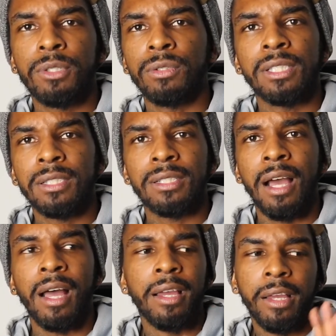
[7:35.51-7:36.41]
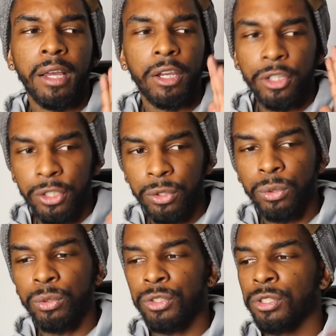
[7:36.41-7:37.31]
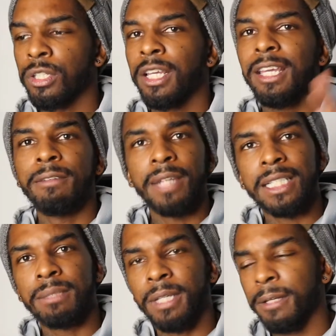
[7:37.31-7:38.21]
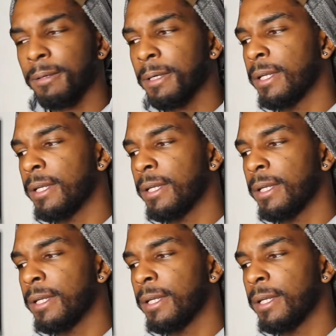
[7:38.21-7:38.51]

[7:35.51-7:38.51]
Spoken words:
So this is not a huge investment.